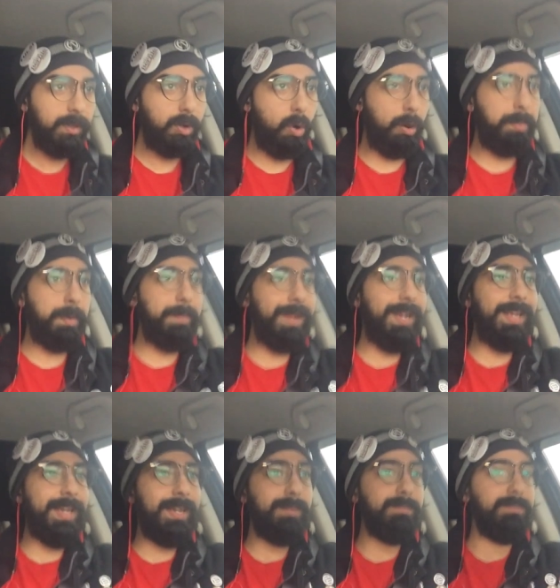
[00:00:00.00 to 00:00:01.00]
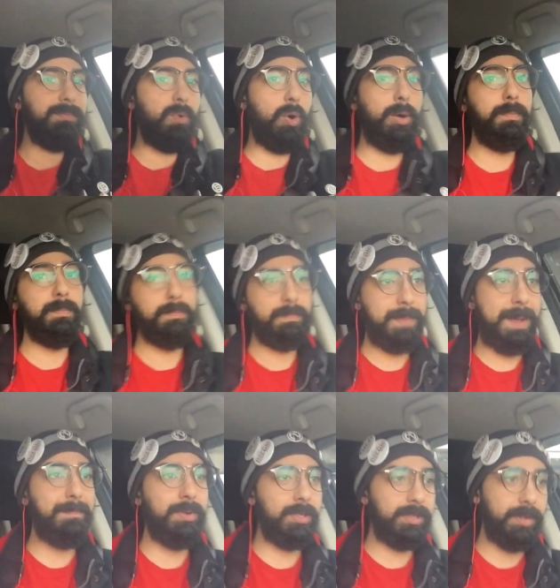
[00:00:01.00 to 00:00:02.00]
corporate media, or
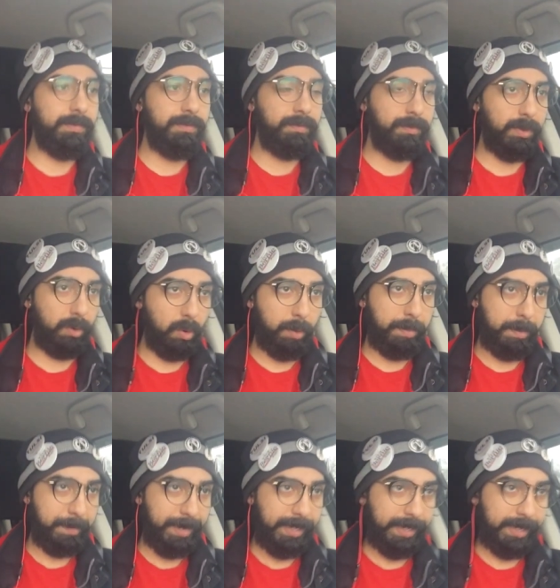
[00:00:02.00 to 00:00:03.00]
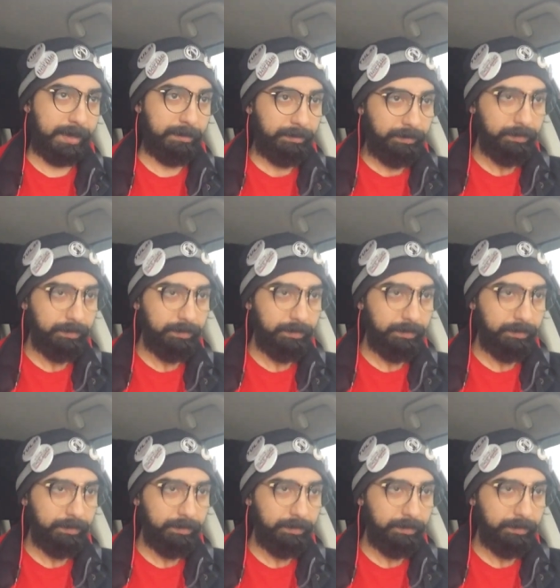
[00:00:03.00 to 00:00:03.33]
members of the corporate media,